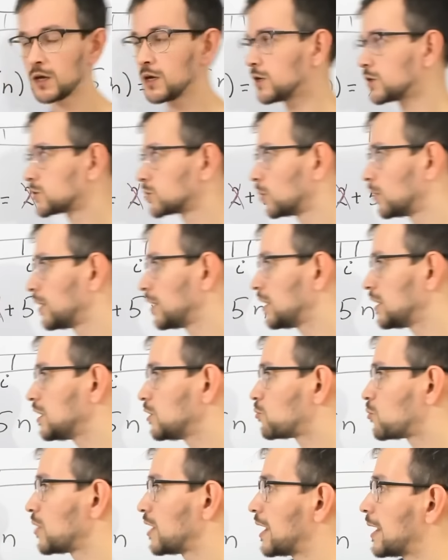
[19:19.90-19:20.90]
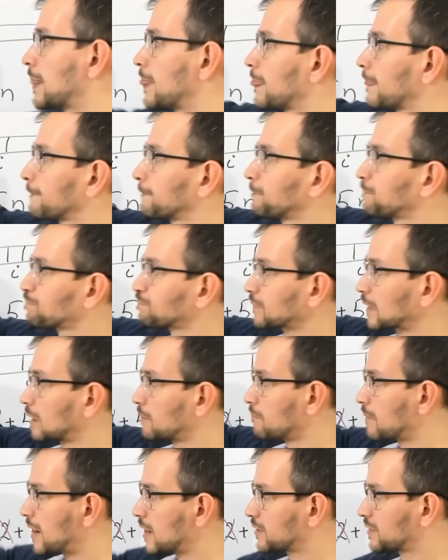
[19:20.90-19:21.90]
So if we
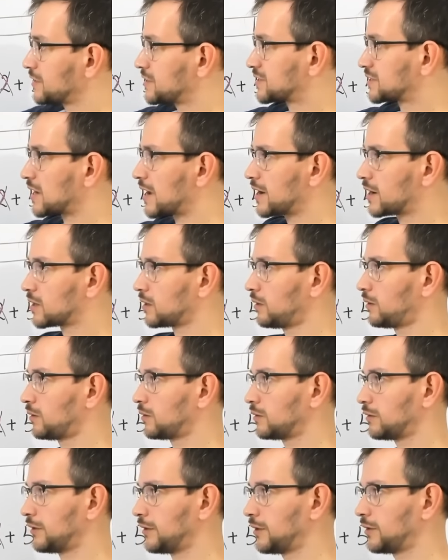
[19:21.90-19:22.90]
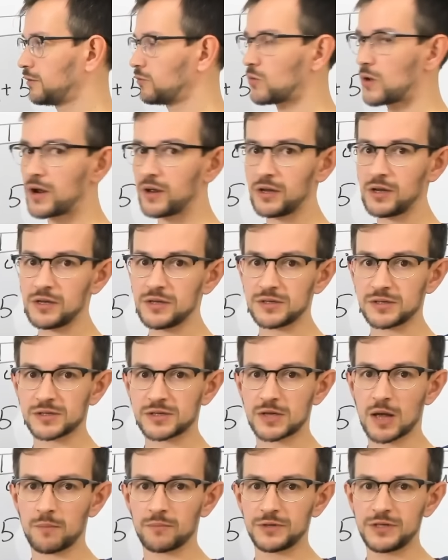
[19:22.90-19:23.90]
make this cycle in
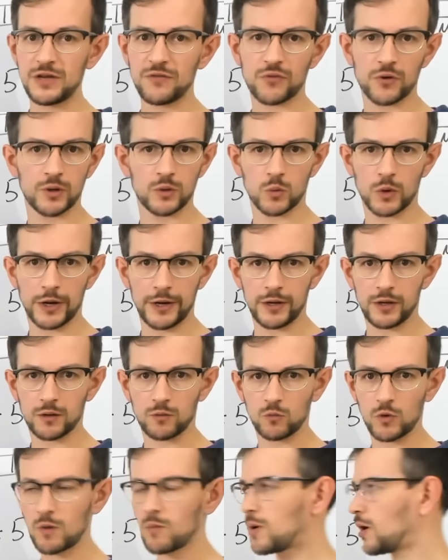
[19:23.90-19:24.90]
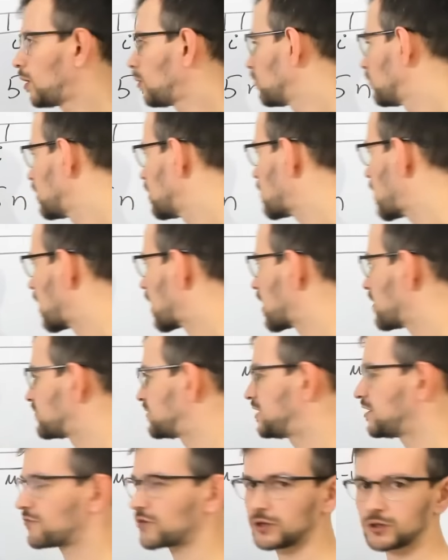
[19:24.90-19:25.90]
some different way, we may have
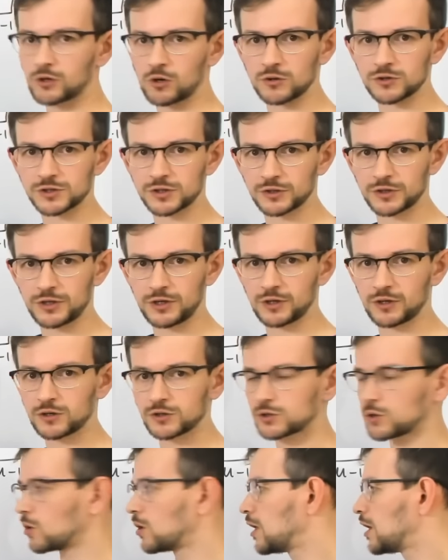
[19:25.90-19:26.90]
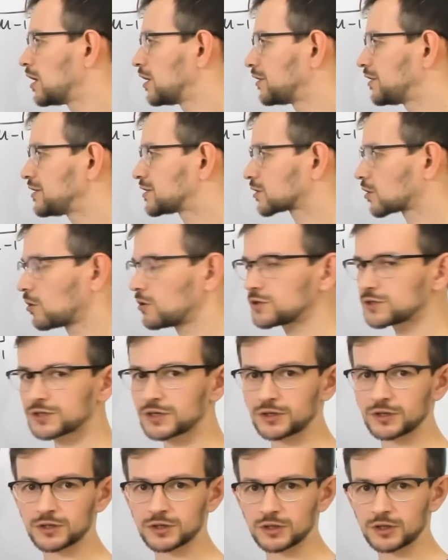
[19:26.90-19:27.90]
different constant here. So this
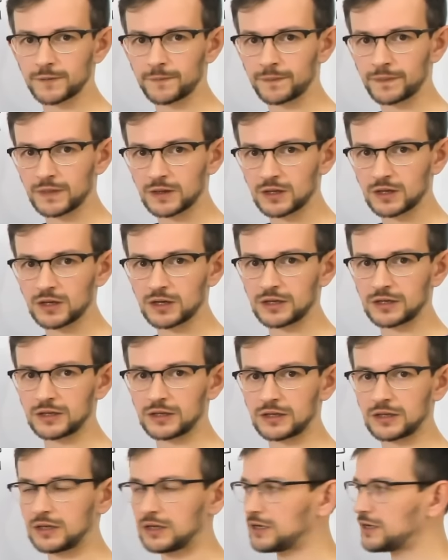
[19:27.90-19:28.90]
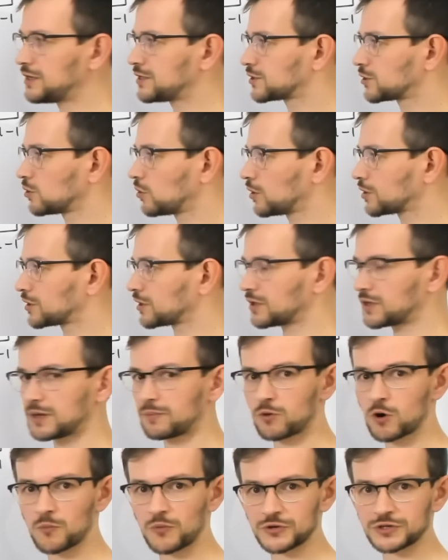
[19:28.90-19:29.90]
constant is not the
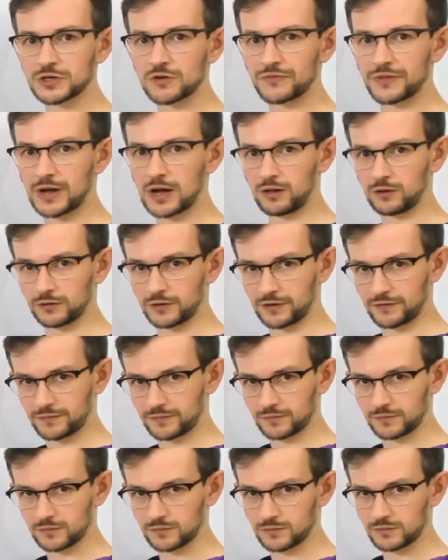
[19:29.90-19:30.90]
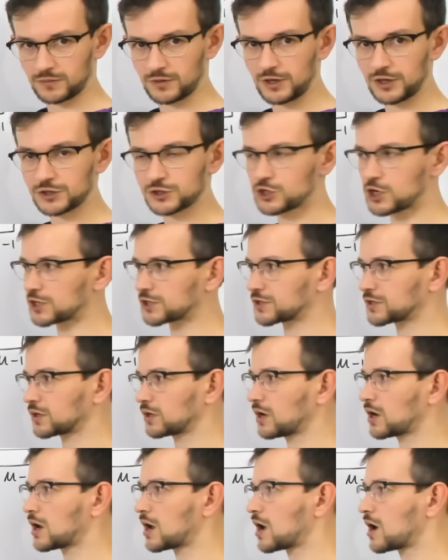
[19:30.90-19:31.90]
property of the algorithm. It's
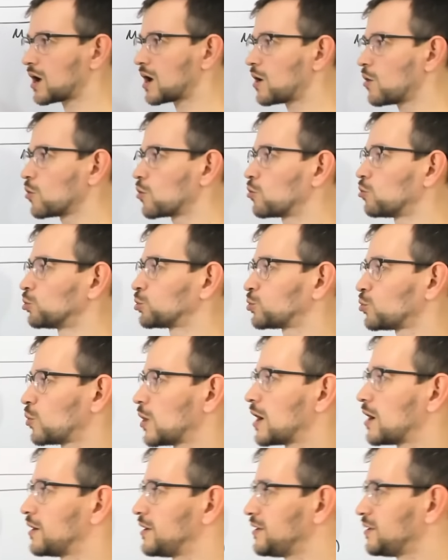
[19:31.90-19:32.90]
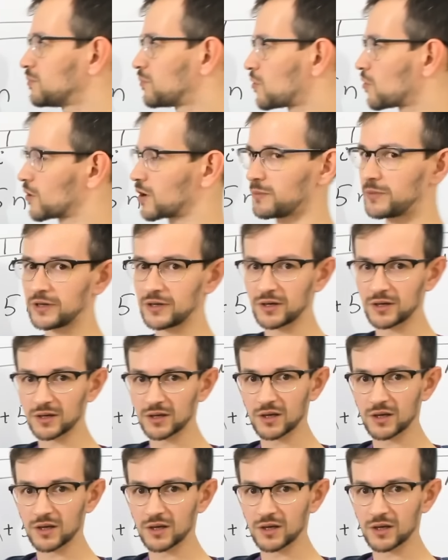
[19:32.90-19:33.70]
just how good we are in programming.